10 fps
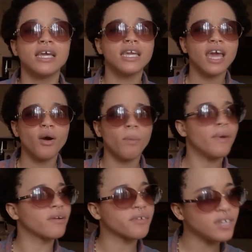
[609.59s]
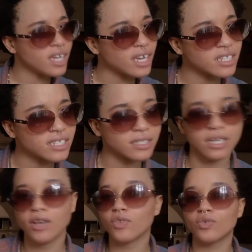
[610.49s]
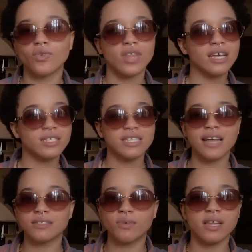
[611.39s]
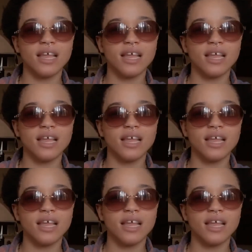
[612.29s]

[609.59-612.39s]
Get up and create. So that's what